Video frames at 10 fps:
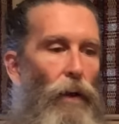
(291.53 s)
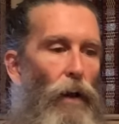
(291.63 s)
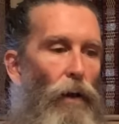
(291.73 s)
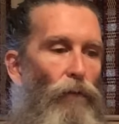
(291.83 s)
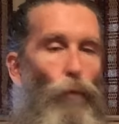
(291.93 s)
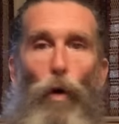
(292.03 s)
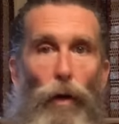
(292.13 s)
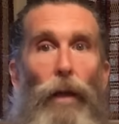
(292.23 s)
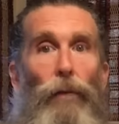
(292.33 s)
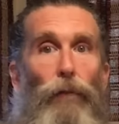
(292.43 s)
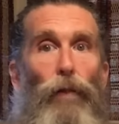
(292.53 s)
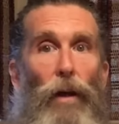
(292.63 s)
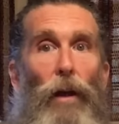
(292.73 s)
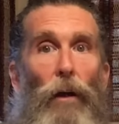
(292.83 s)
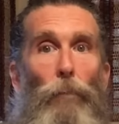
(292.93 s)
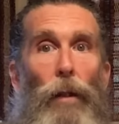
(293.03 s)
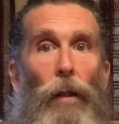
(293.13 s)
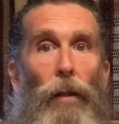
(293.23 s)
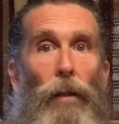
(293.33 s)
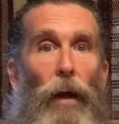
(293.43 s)
of working for them.
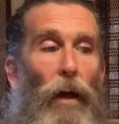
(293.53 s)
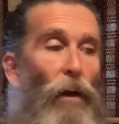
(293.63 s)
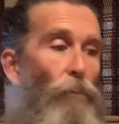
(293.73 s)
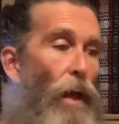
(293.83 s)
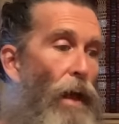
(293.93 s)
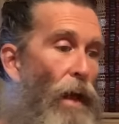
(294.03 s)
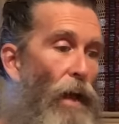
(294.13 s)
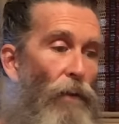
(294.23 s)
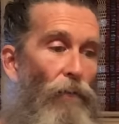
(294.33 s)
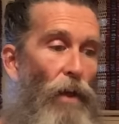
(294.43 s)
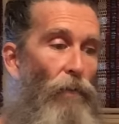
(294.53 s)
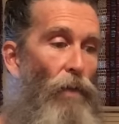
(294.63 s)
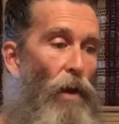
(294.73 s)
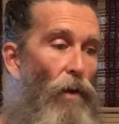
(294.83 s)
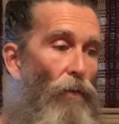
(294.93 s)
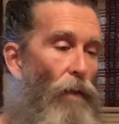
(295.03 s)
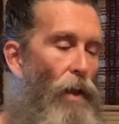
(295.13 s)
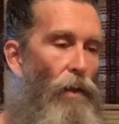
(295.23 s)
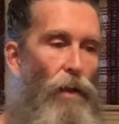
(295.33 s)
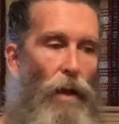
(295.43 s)
Um, and then they're,
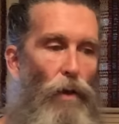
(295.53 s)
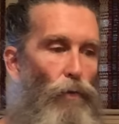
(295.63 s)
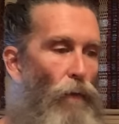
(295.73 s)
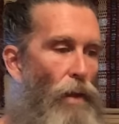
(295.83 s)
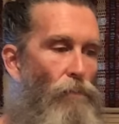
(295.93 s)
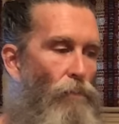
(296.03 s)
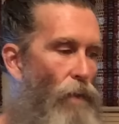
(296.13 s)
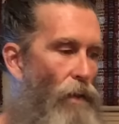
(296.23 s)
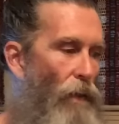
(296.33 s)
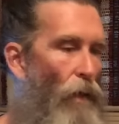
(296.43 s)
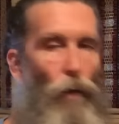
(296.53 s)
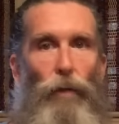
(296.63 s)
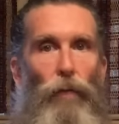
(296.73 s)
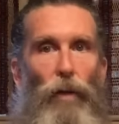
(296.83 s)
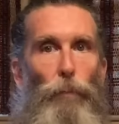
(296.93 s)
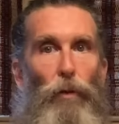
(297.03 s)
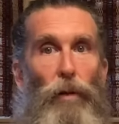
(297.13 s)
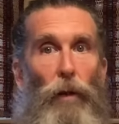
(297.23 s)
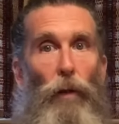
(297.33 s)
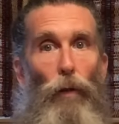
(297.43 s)
you know, they, they get onto this
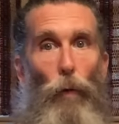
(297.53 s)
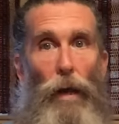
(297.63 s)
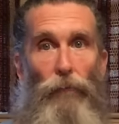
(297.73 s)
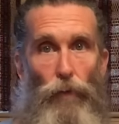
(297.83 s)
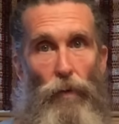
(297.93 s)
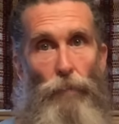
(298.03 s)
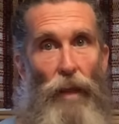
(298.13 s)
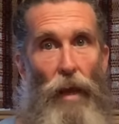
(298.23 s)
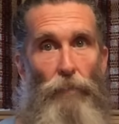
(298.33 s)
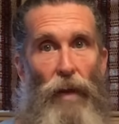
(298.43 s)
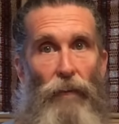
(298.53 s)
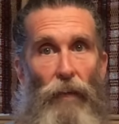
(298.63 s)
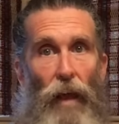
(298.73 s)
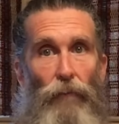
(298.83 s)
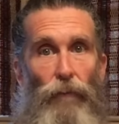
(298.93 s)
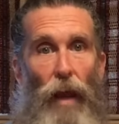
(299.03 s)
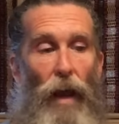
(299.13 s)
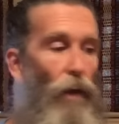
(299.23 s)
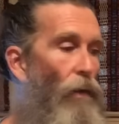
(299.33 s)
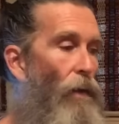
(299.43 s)
particular way of doing a plant-based
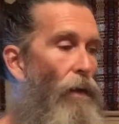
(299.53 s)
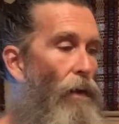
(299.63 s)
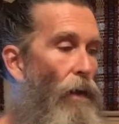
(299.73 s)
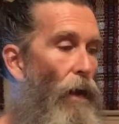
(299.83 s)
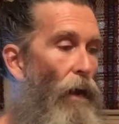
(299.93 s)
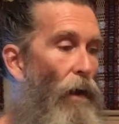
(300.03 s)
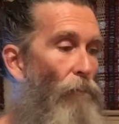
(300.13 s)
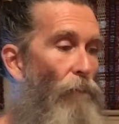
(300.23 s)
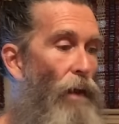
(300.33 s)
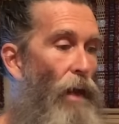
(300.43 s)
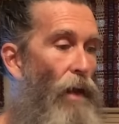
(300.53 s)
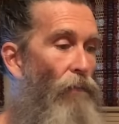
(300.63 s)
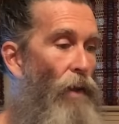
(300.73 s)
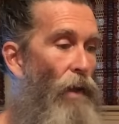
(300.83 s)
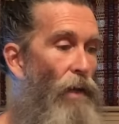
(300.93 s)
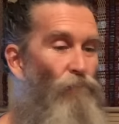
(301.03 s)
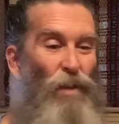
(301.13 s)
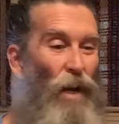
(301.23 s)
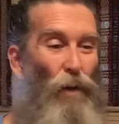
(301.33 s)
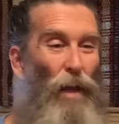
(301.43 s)
lifestyle. Um, and then,
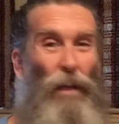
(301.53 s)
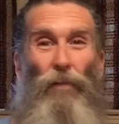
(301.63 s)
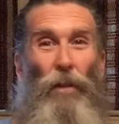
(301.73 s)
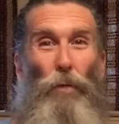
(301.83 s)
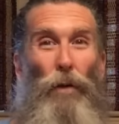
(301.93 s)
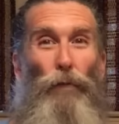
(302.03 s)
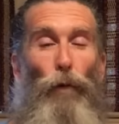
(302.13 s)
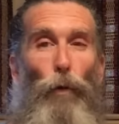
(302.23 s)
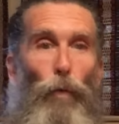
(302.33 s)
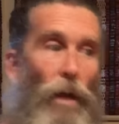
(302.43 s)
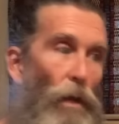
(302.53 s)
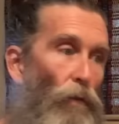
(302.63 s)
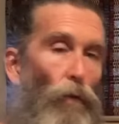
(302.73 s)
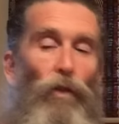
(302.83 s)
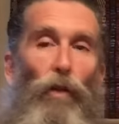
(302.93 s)
you know, they give it three or four weeks or